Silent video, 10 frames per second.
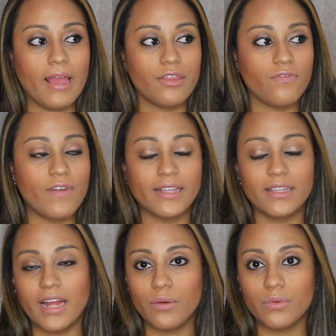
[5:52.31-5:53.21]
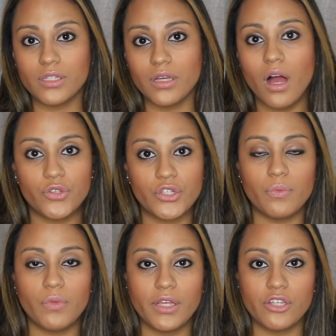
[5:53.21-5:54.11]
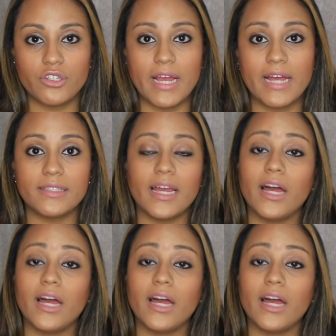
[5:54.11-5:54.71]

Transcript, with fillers: and the fact that I was in constant communication has